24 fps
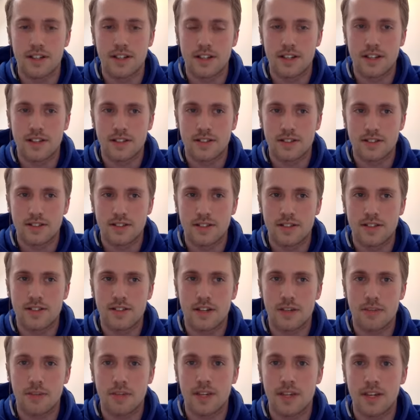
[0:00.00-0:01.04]
since I
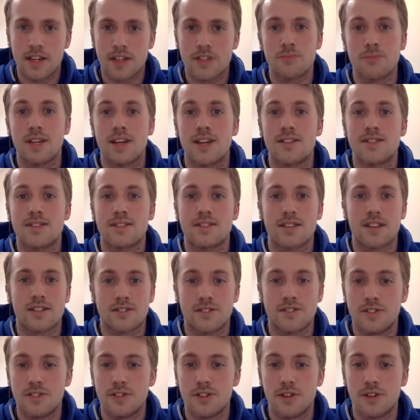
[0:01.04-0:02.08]
began gymnastics as an
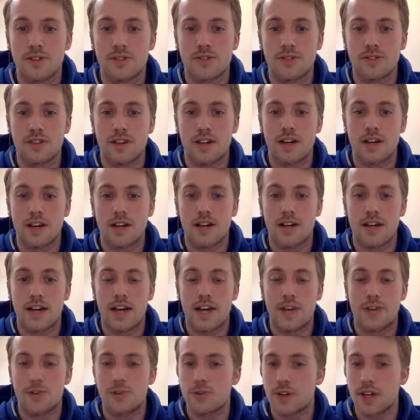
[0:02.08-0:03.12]
adult, I had
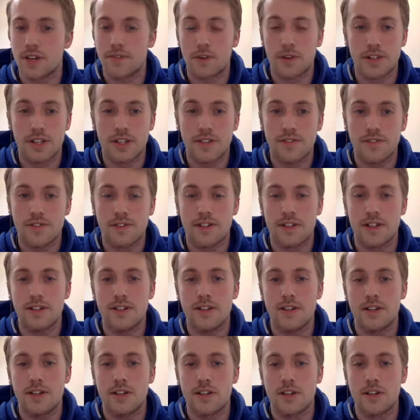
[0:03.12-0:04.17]
to train very differently.
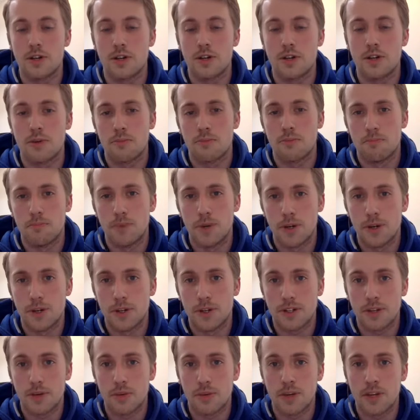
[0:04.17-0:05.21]
Mm-hmm.
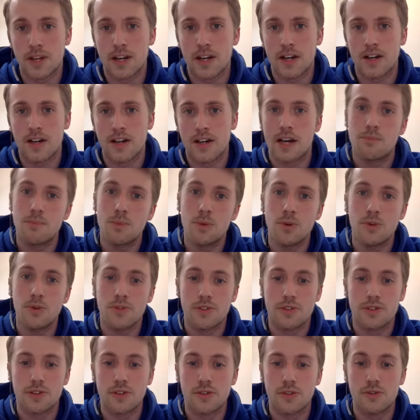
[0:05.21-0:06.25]
But when I
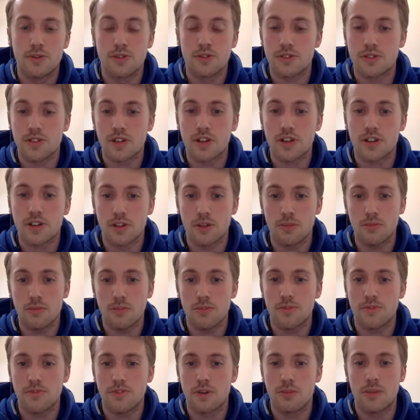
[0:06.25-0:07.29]
moved to Stockholm
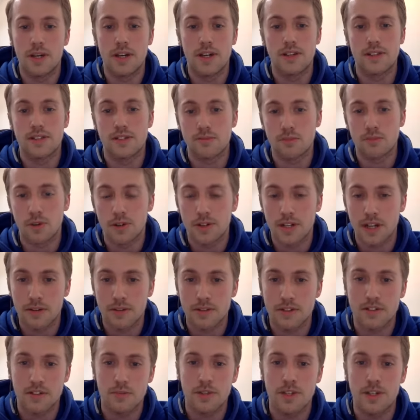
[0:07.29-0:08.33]
from a small town
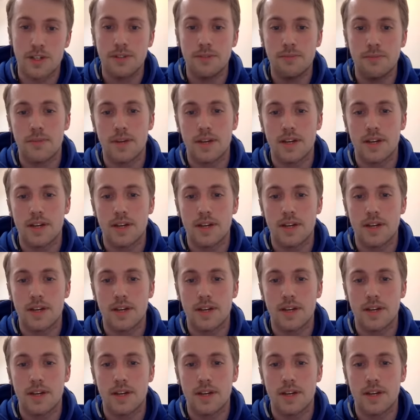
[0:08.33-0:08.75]
in Sweden,